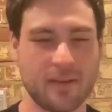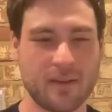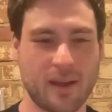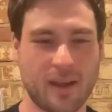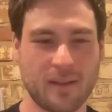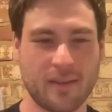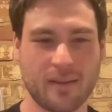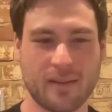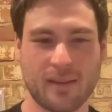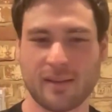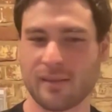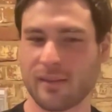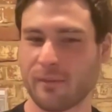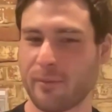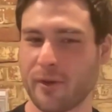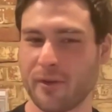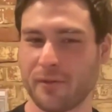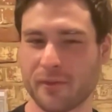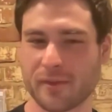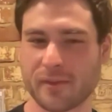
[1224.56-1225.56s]
I think that's the
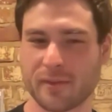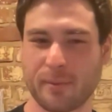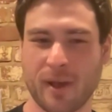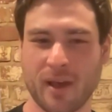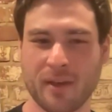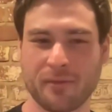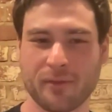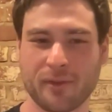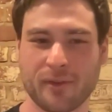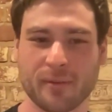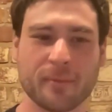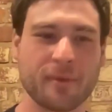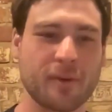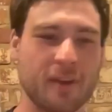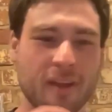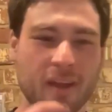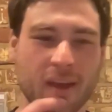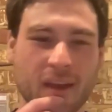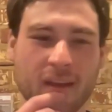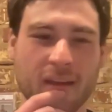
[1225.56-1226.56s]
perfect spot for him,
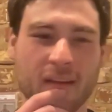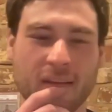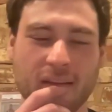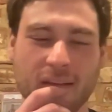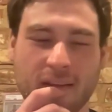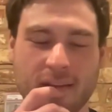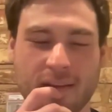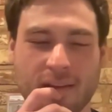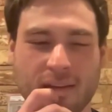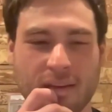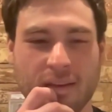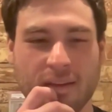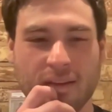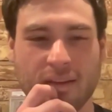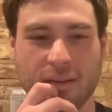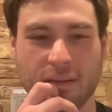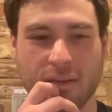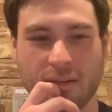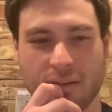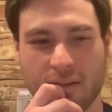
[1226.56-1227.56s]
really.
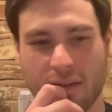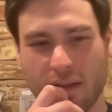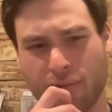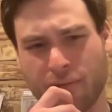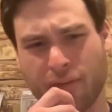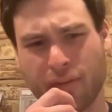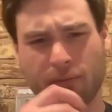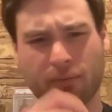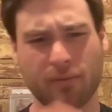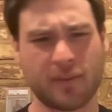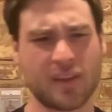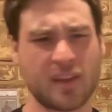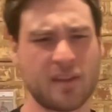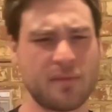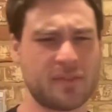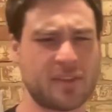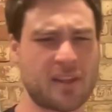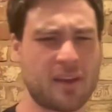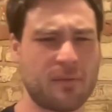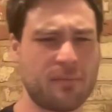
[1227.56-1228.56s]
Of the
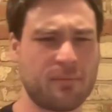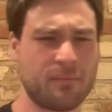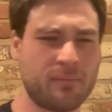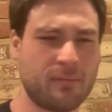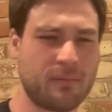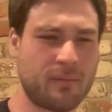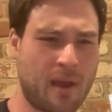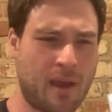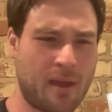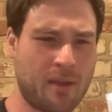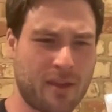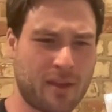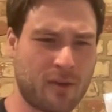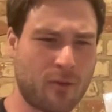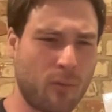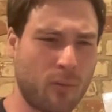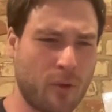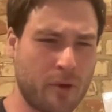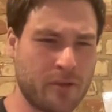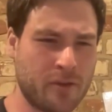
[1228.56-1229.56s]
teams that I think
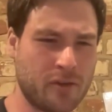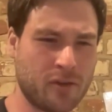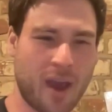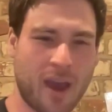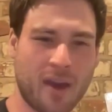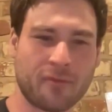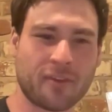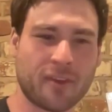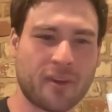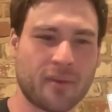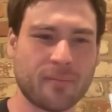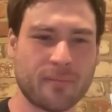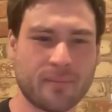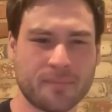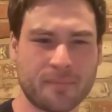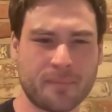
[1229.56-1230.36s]
would draft him.